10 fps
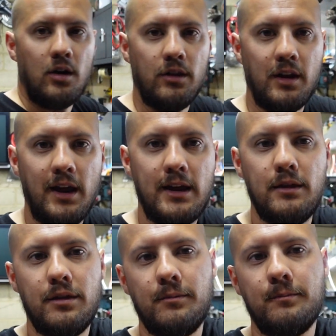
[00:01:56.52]
on the
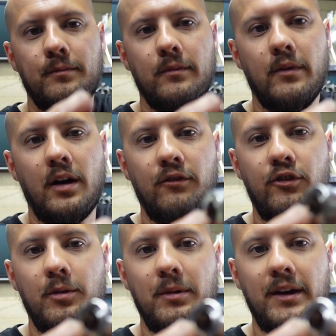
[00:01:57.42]
lathe I've
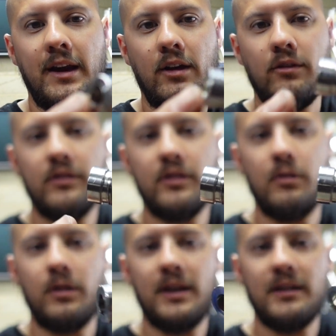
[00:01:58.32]
trimmed it down
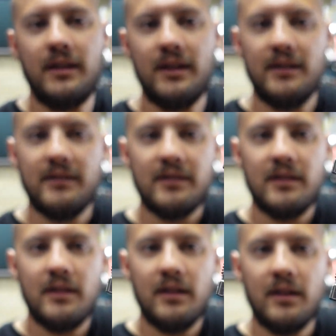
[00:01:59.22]
so it is
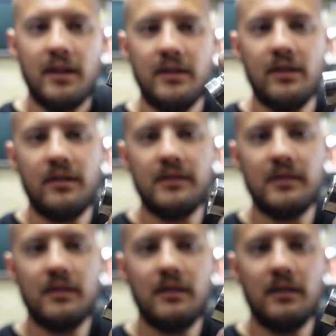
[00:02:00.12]
a
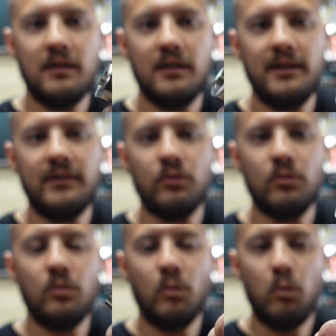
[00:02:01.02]
nice
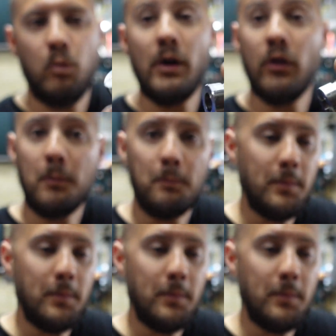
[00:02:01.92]
little weld-on